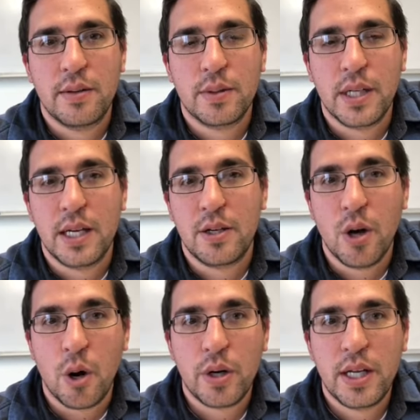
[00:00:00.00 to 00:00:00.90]
It was a
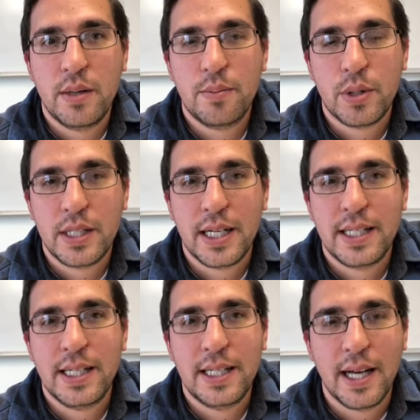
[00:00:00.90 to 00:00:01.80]
guardian,
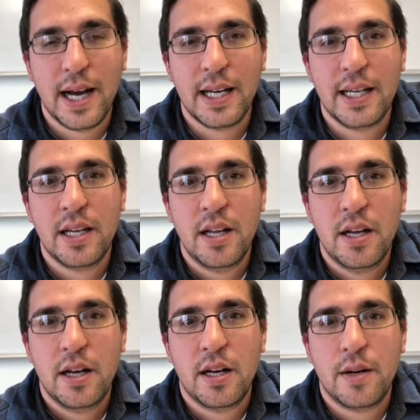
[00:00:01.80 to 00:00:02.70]
protecting, guiding,
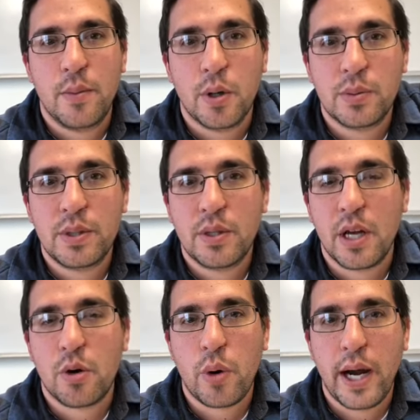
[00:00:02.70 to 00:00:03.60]
ultimately so
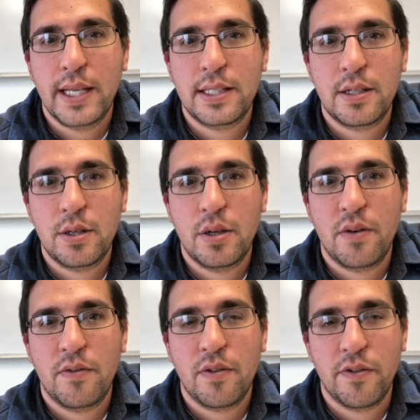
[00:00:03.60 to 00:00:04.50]
that Christ
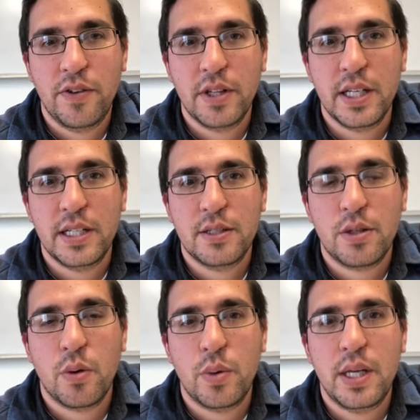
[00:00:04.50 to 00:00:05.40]
could fulfill it,
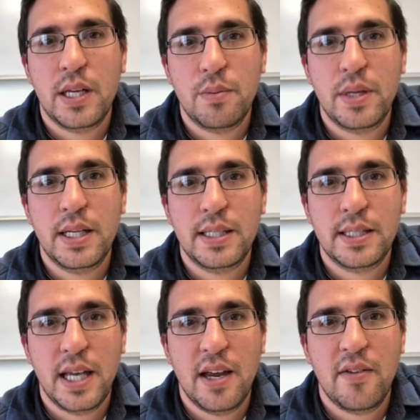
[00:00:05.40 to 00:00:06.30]
so that we could be
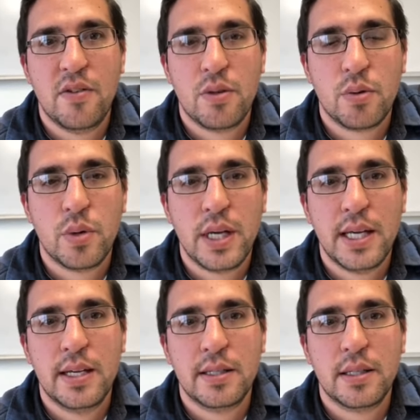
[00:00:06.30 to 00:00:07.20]
saved through
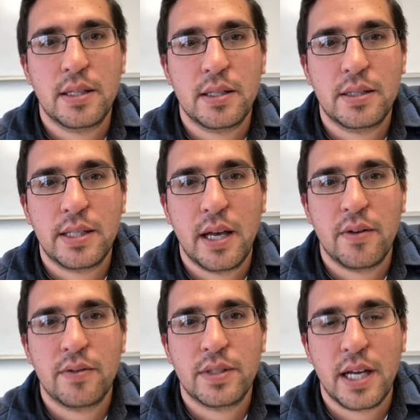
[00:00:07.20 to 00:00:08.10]
his
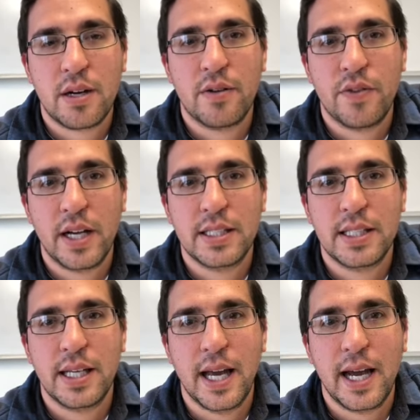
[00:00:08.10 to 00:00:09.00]

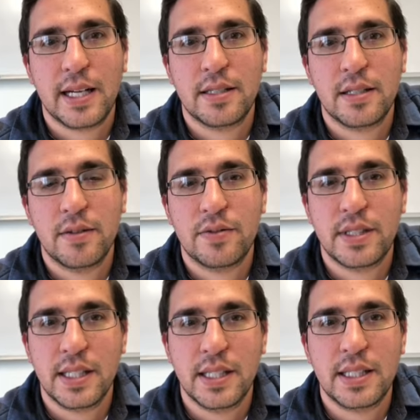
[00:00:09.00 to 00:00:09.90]
self-sacrificing act of
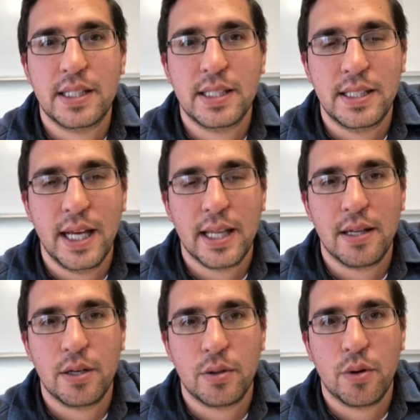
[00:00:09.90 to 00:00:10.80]
sinless death
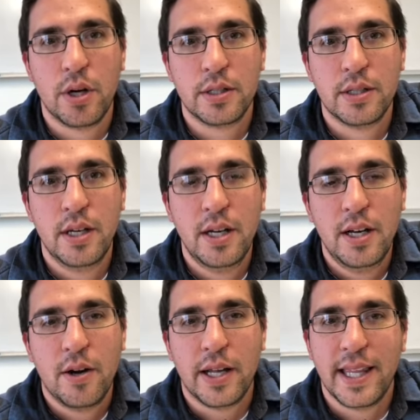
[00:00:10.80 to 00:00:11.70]
on a cross.
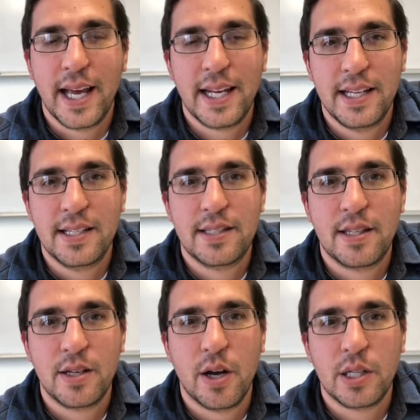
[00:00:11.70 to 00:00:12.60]
All right, that is
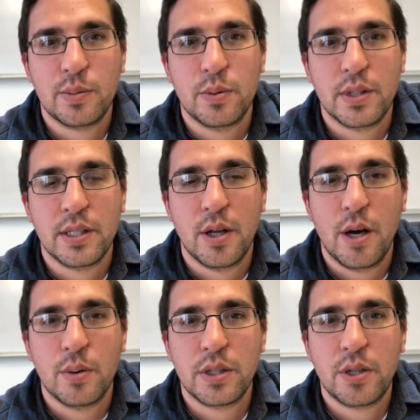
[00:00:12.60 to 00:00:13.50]
the gospel. The
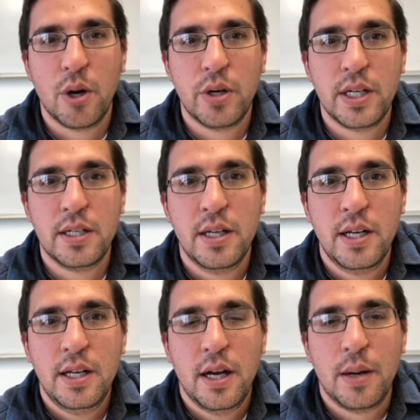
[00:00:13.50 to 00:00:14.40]
law was a guardian,
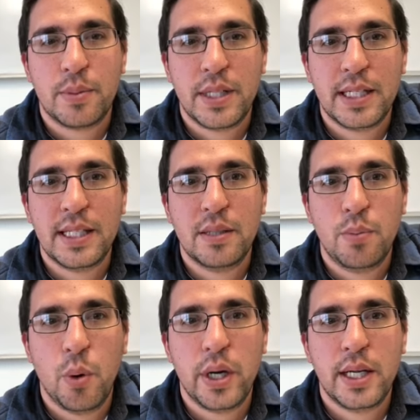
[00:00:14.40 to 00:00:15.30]
protecting,
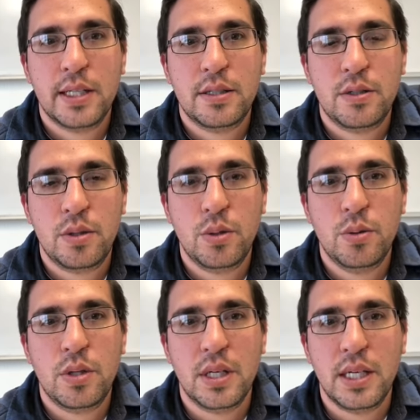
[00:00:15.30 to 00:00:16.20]
pointing us
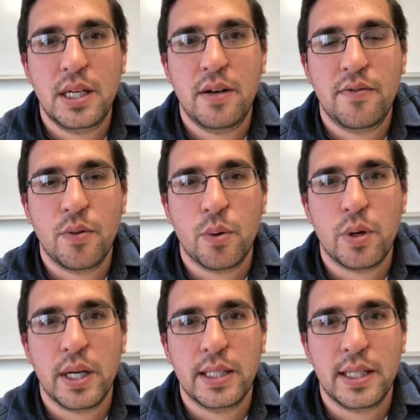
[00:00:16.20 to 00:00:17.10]
to the need
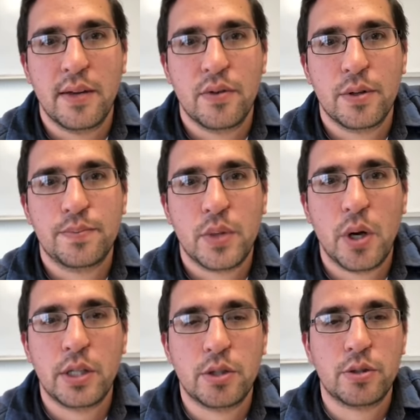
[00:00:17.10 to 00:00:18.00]
for a savior.
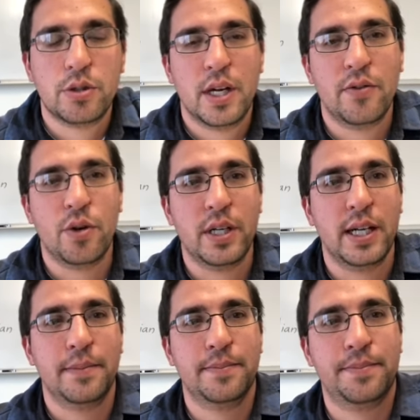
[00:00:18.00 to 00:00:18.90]
All right, church, have a great day.